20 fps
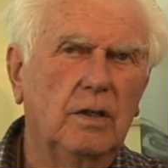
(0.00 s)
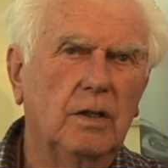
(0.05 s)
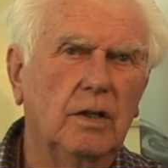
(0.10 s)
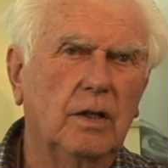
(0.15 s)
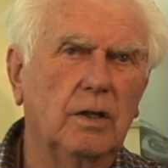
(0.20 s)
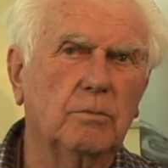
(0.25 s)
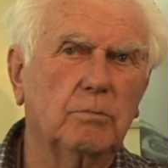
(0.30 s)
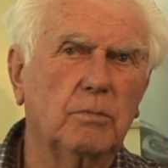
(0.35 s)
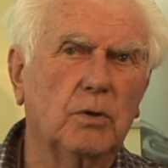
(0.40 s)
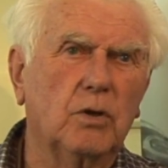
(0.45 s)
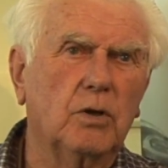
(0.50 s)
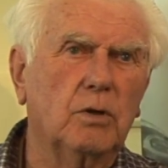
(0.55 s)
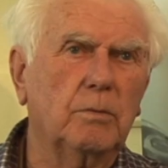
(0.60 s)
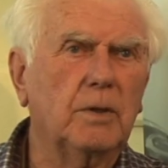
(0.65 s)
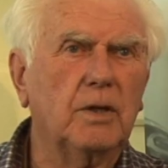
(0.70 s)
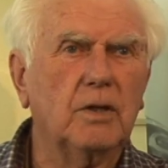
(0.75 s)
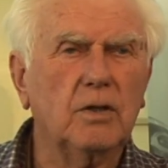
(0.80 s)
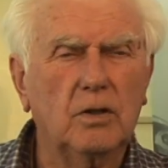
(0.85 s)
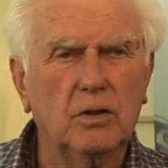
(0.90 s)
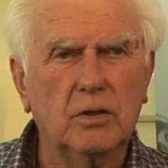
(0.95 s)
in Burnham
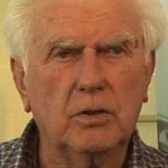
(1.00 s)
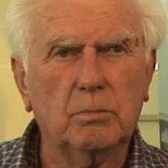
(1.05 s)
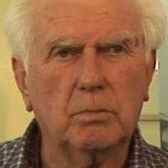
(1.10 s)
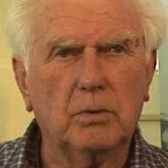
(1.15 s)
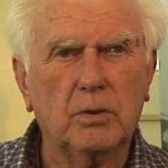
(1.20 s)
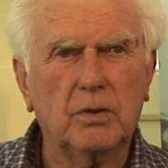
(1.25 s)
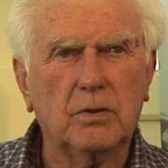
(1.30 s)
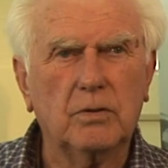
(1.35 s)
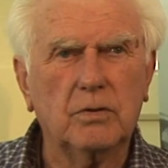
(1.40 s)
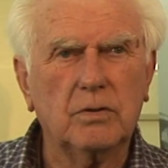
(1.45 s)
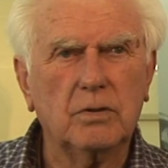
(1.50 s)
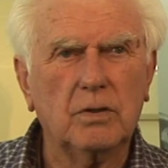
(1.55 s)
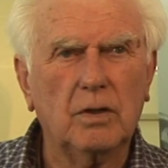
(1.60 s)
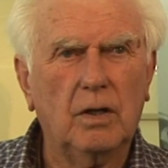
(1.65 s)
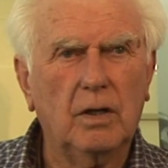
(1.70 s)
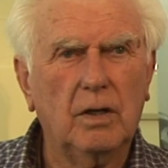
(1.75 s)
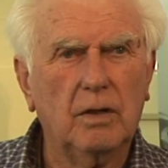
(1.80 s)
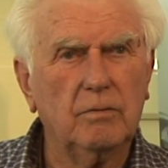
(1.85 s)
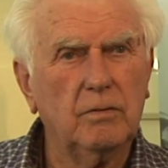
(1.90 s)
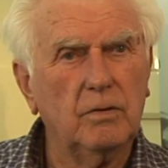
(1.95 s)
and Highbridge
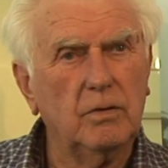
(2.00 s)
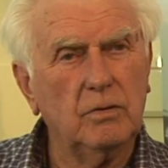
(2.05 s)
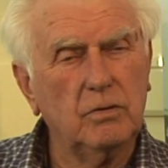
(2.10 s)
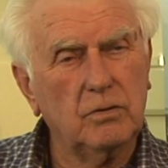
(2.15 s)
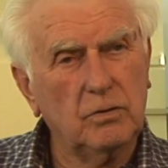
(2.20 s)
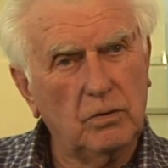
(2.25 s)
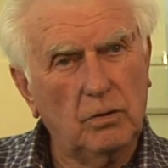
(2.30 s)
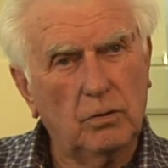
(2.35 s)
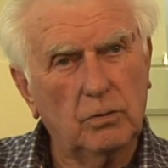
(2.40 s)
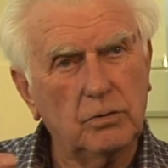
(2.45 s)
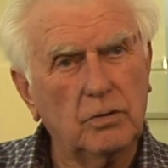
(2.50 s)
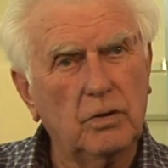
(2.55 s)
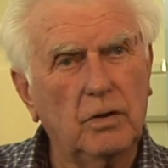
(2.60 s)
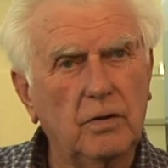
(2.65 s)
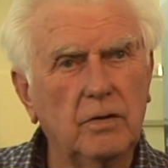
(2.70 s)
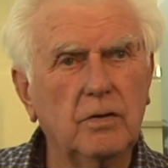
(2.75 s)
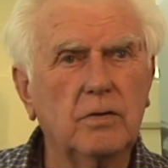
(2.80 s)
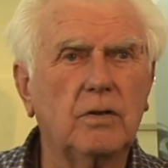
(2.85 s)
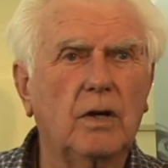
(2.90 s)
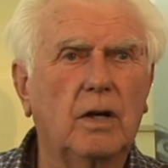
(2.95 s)
every
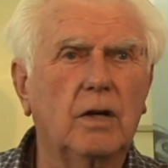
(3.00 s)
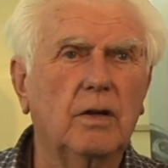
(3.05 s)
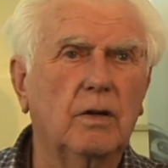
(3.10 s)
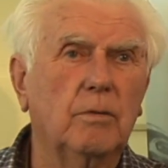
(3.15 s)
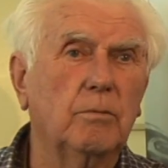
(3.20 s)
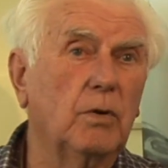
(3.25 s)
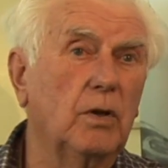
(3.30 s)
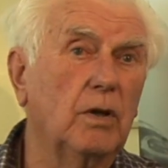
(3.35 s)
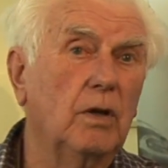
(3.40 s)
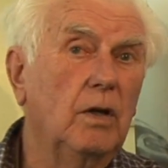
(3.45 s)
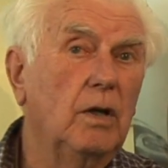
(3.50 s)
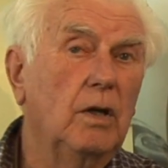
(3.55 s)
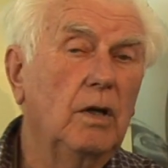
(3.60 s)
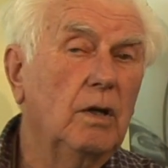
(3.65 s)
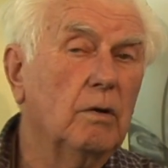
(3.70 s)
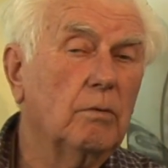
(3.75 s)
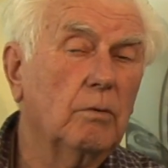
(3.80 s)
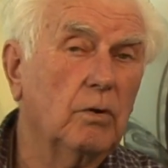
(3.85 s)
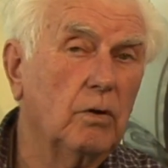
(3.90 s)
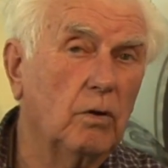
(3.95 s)
alternate Saturday, and
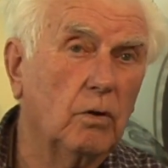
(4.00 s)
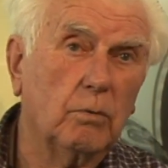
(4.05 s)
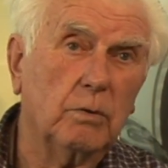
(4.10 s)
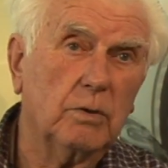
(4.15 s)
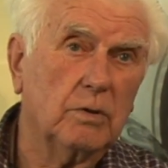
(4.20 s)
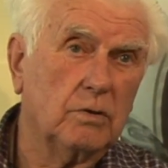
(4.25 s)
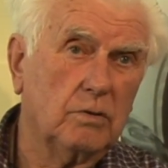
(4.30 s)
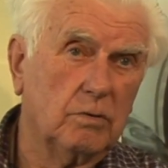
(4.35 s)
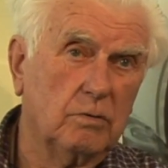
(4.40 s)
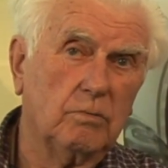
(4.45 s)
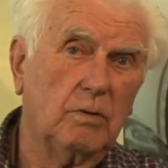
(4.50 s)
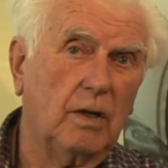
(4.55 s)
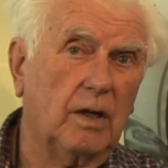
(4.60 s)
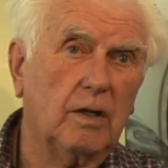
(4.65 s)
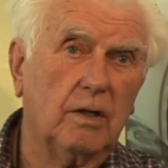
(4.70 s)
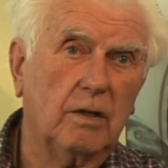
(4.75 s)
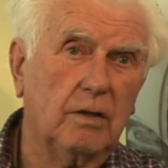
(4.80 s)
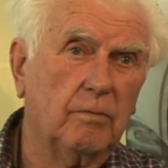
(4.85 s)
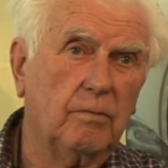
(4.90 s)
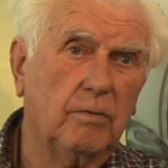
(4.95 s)
we always
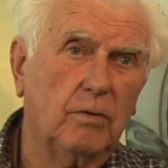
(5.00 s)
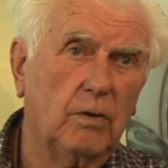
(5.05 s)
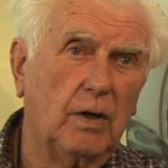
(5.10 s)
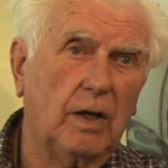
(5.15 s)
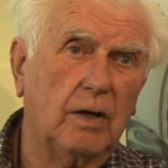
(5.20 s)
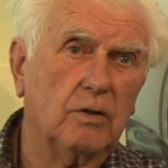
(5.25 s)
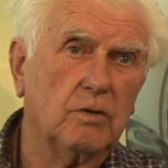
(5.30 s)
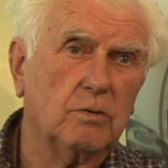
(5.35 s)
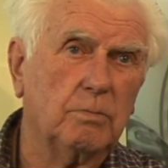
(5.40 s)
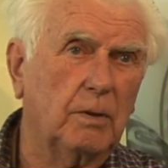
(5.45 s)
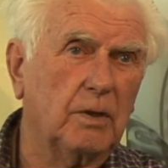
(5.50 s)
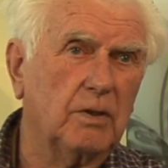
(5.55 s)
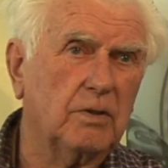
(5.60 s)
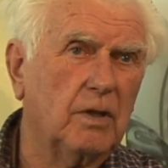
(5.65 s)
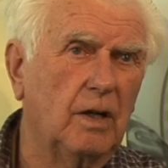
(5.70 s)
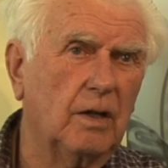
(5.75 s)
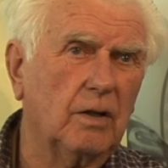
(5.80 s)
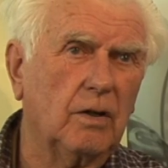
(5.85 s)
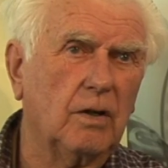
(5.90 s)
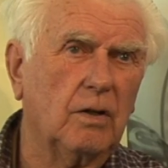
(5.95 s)
had a full house by
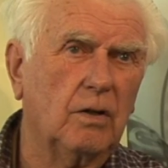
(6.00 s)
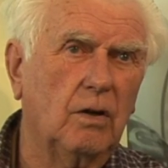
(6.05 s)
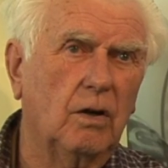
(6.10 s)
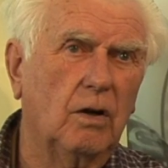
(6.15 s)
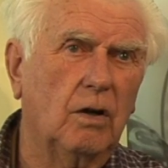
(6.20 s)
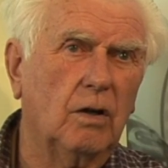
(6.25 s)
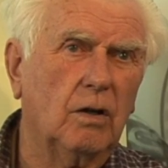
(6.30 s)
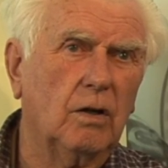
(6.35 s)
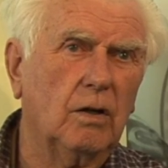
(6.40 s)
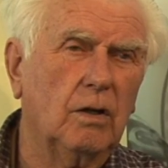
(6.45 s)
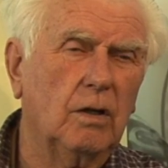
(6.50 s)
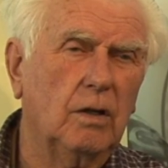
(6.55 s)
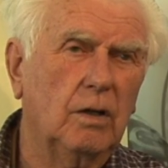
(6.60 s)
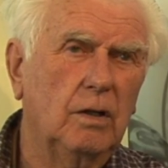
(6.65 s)
10 o'clock.